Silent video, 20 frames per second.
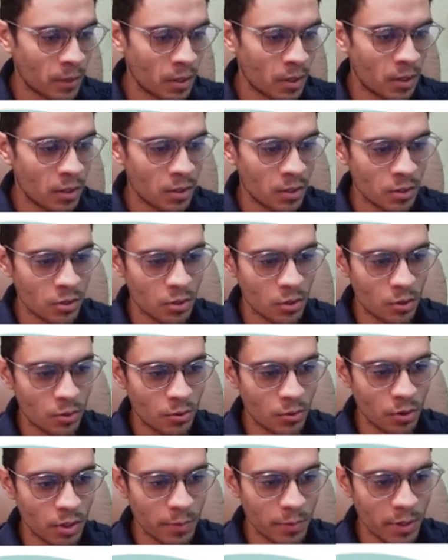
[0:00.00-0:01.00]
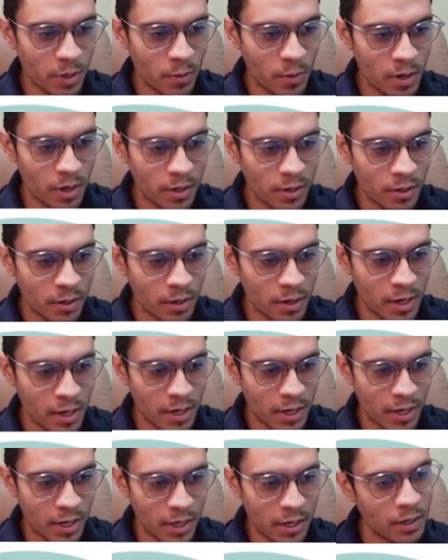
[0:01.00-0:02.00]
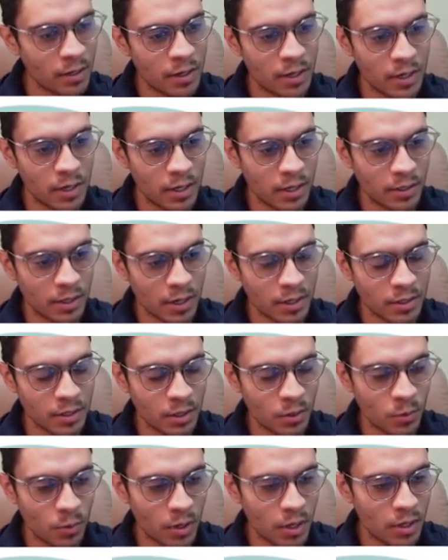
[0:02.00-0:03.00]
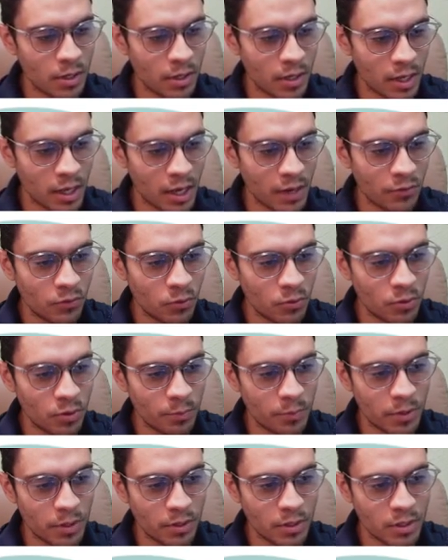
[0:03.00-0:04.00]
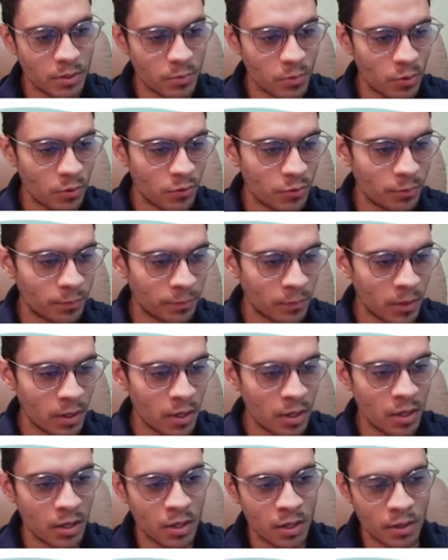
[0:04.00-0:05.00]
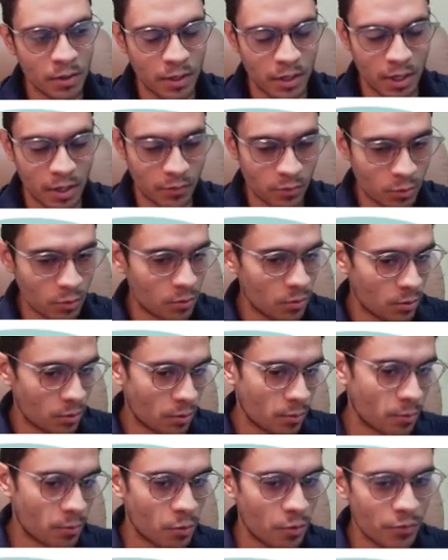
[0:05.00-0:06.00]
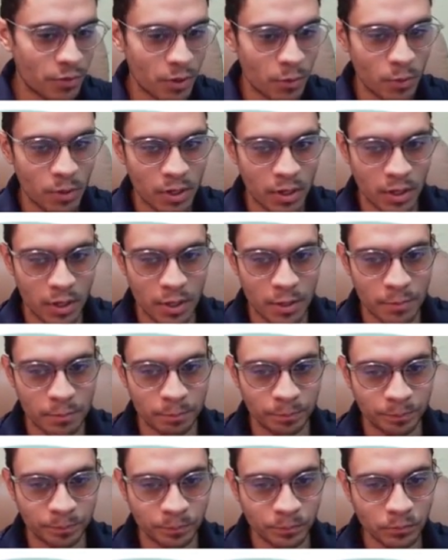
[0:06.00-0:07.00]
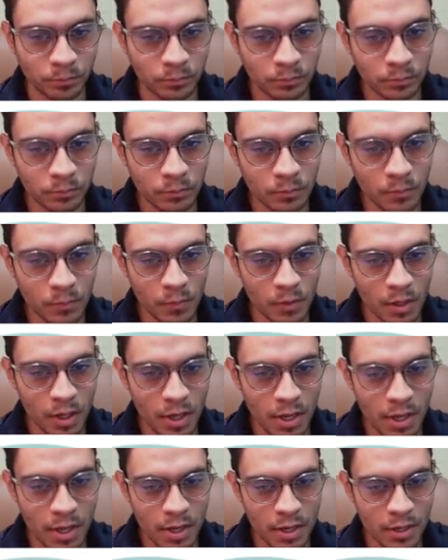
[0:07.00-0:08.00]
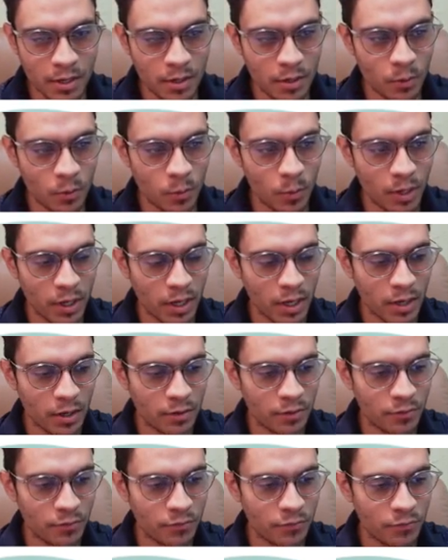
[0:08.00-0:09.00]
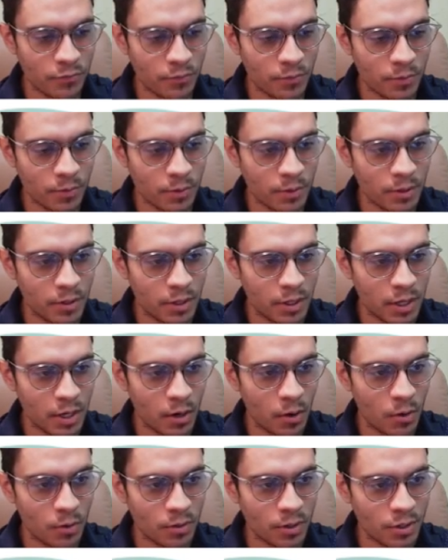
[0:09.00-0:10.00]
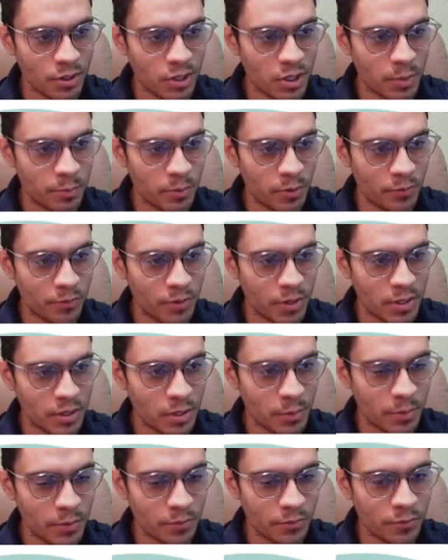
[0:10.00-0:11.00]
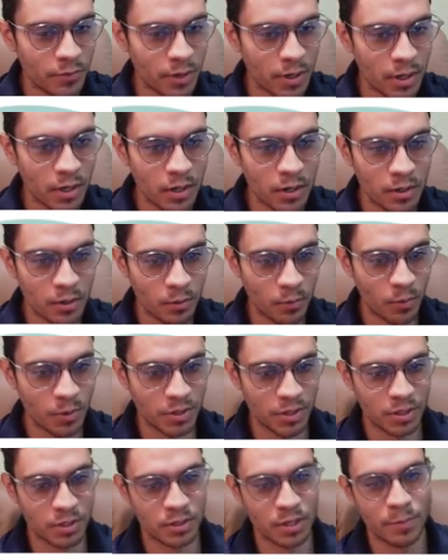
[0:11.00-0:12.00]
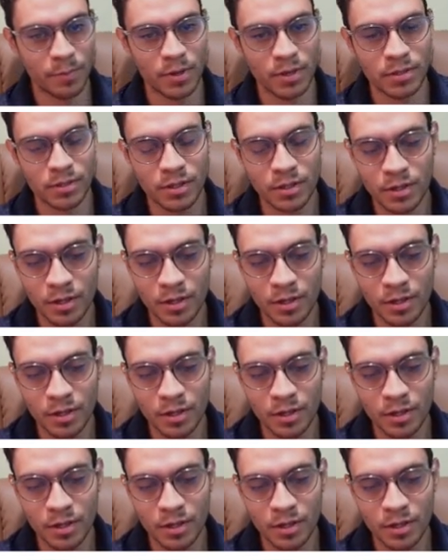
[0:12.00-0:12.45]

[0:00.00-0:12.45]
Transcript: So rook b1, again, it attacks the queen. They have to repeat this move. They have to move the queen again. And we have the ownership of this open file, which is amazing.